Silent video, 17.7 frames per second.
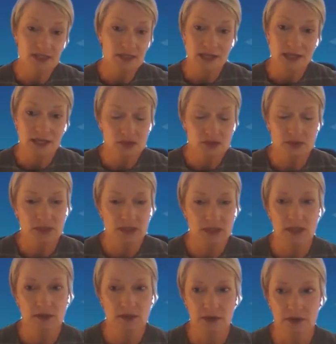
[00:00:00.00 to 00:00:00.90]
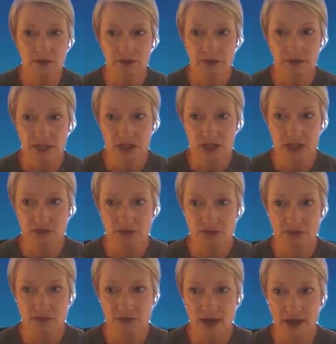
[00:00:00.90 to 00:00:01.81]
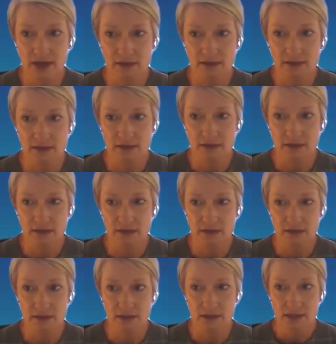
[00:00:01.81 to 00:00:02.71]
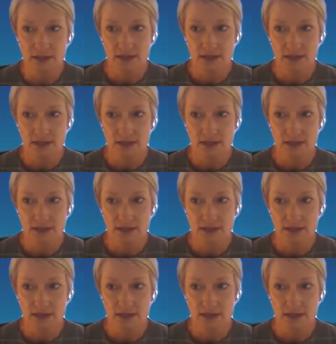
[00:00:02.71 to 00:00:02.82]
and that's really a reflection of the fact that the